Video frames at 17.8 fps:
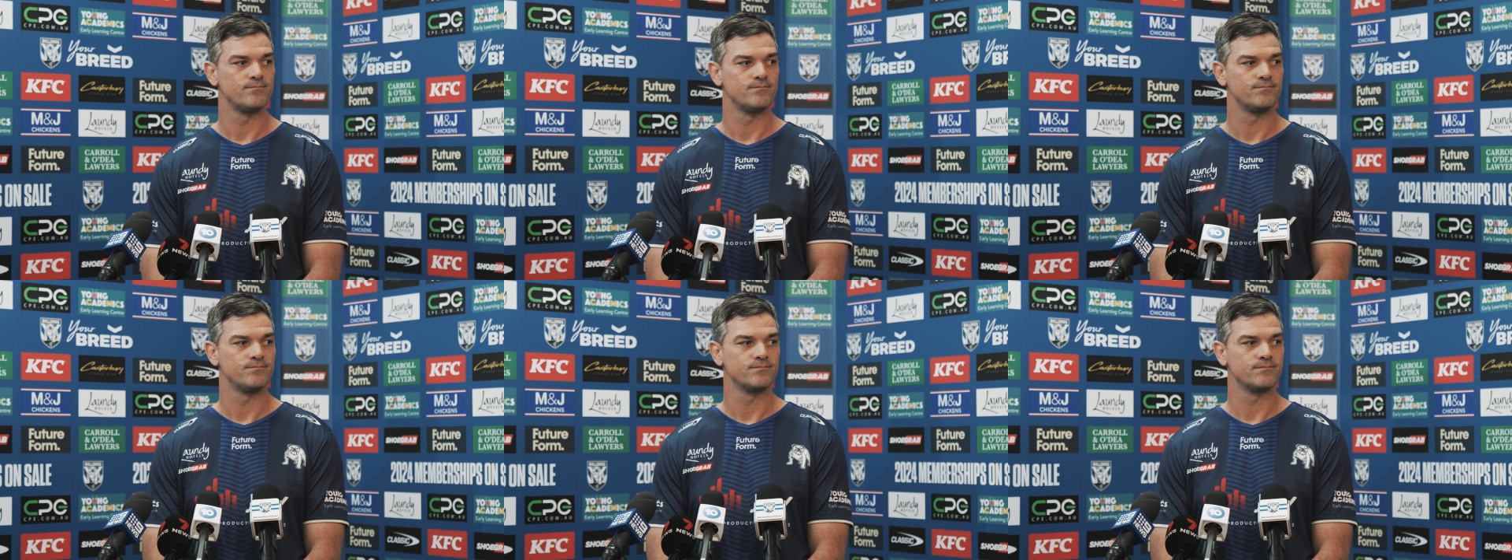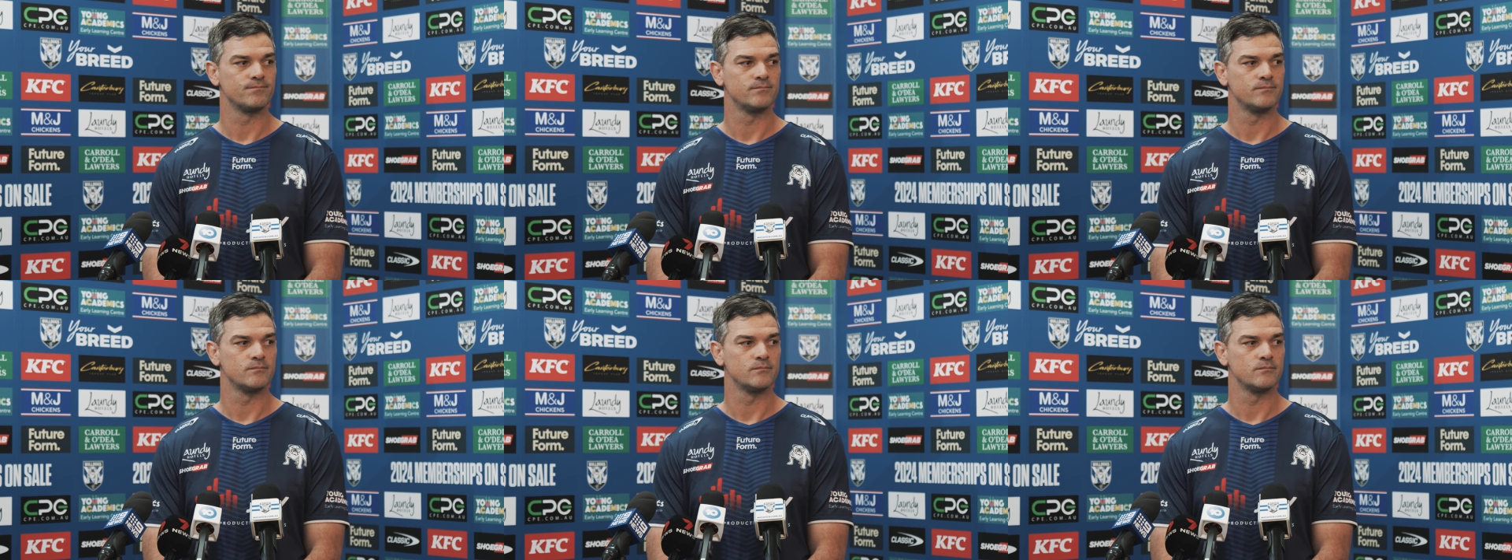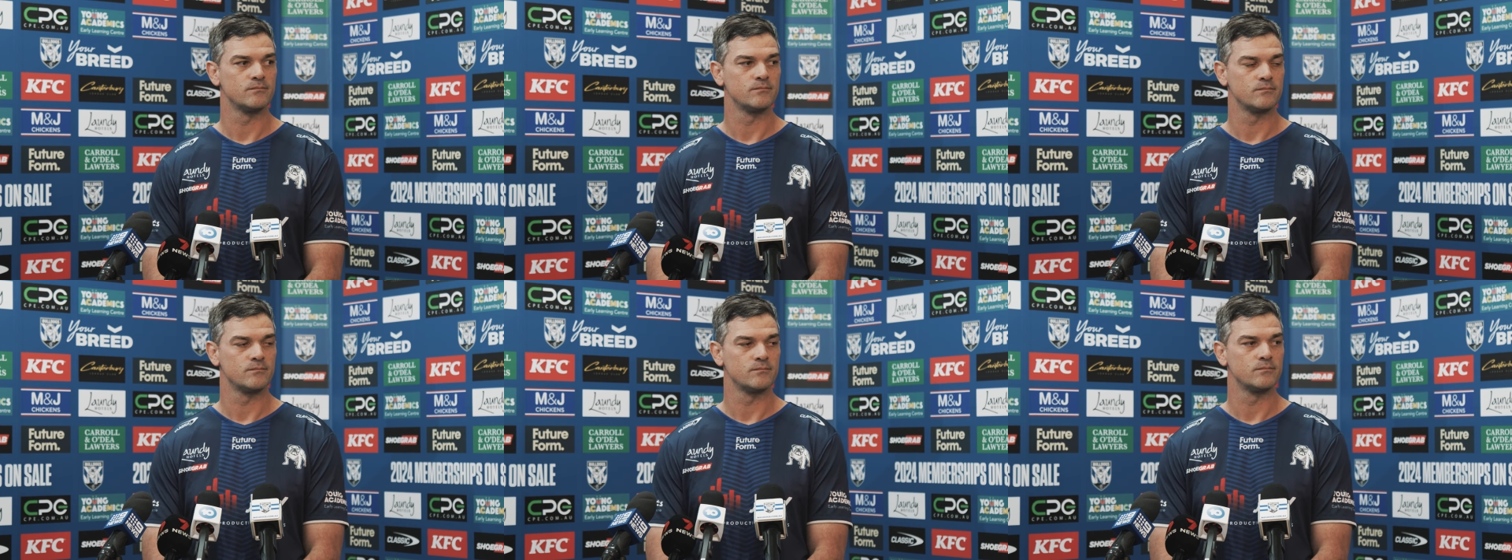Is it
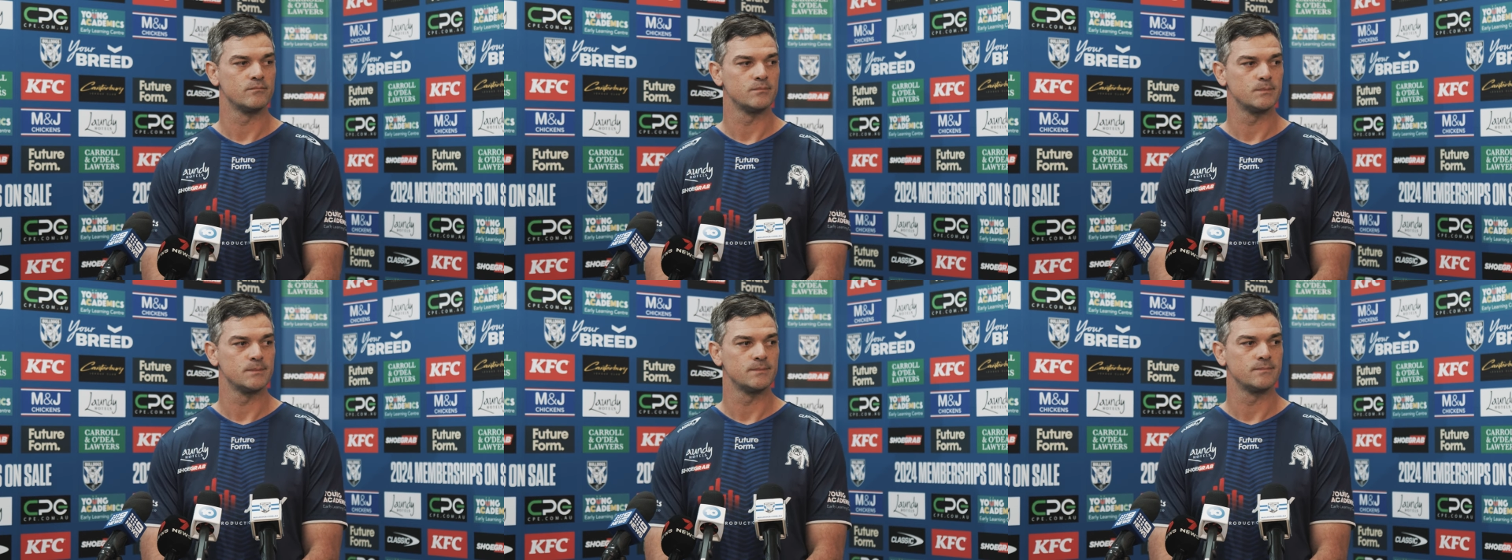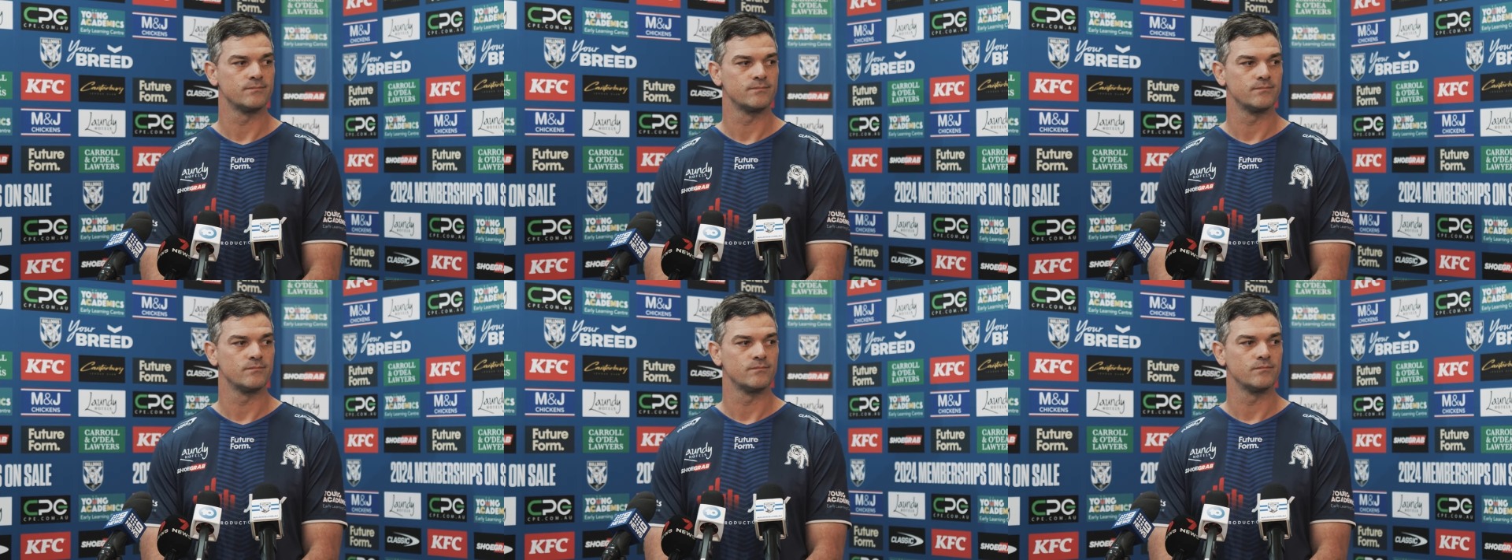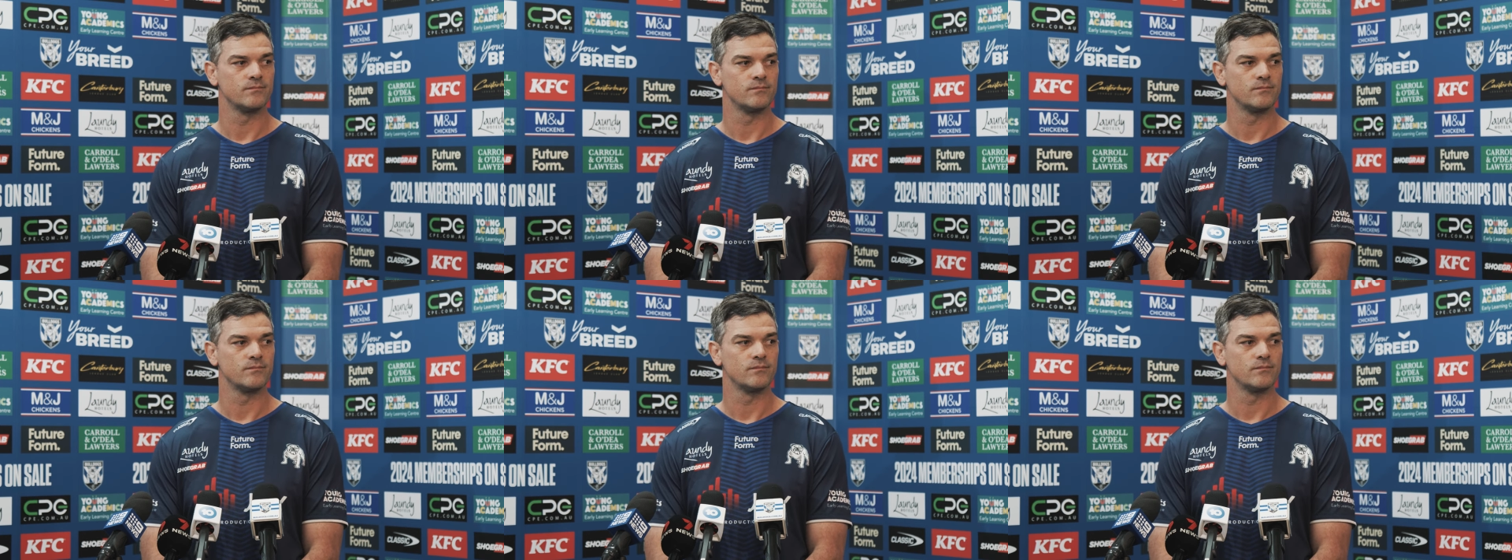likely that we'll see him in the
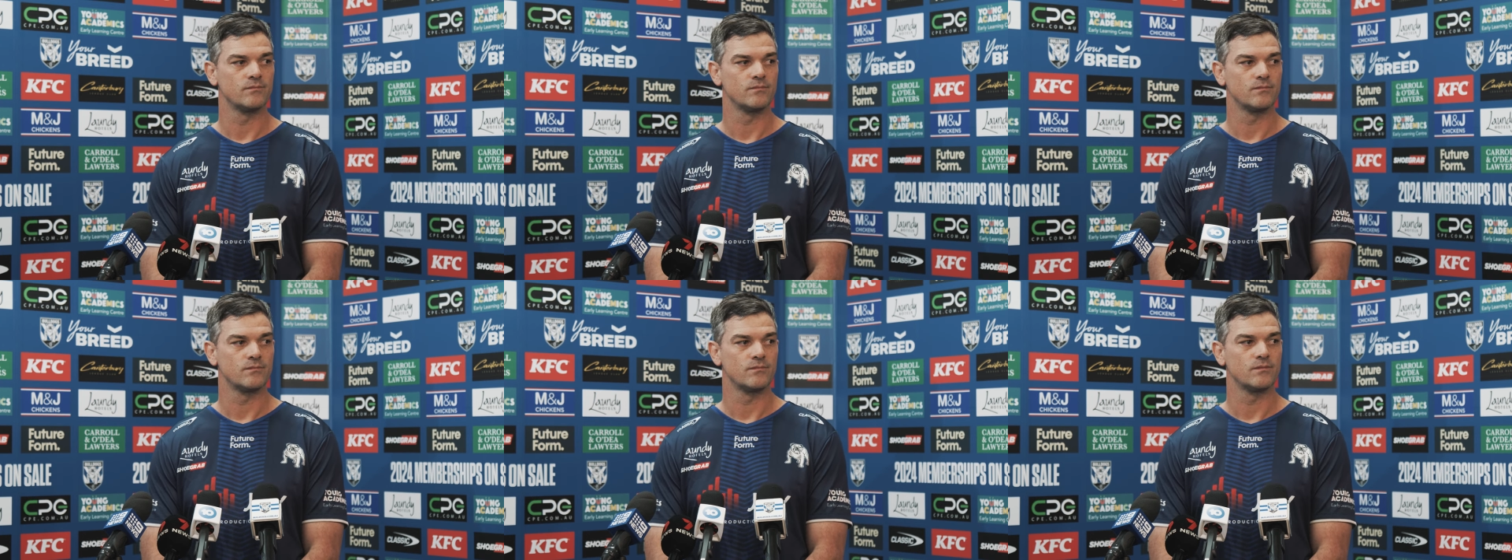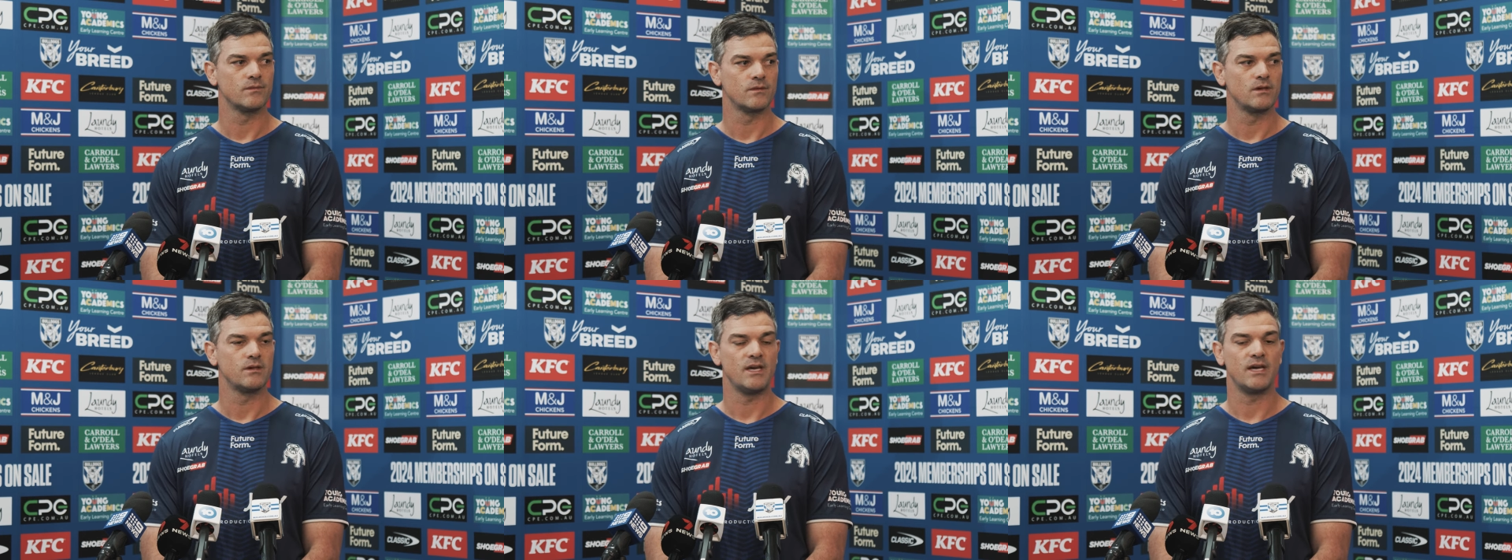squad in the future?